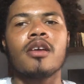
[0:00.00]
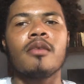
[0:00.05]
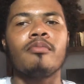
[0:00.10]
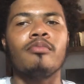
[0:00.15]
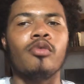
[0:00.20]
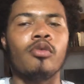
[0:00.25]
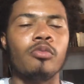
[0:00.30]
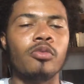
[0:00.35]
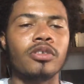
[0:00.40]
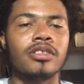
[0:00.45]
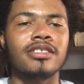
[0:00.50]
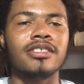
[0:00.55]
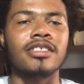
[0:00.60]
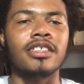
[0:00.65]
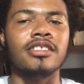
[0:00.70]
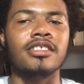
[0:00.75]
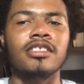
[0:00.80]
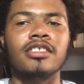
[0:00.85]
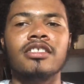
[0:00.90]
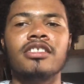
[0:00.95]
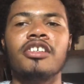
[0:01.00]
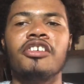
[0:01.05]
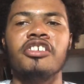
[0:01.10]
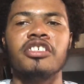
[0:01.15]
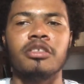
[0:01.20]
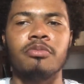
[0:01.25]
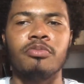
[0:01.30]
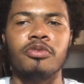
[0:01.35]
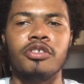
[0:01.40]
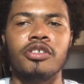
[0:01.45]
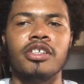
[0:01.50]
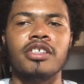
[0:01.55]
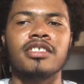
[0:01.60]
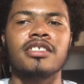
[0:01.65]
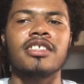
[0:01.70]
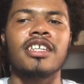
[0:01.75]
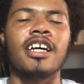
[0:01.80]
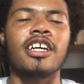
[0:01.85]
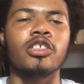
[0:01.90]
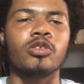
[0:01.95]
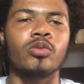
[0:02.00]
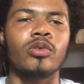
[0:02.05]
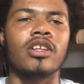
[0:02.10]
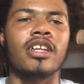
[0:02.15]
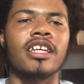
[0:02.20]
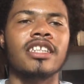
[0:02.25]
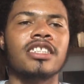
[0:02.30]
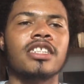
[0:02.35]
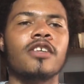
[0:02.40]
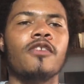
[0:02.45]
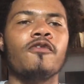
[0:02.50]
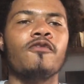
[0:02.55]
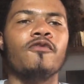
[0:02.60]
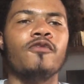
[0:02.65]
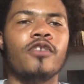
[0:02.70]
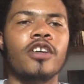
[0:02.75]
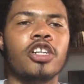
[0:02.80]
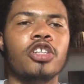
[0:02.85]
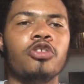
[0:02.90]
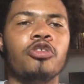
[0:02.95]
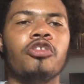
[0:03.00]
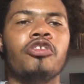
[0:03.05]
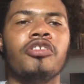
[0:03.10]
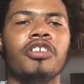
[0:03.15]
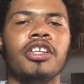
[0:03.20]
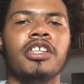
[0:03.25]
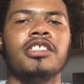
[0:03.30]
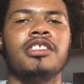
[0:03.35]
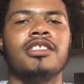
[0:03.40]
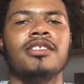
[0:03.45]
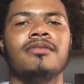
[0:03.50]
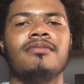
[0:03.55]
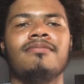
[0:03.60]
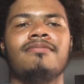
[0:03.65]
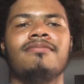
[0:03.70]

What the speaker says: promoting the digital experience as well as value creation.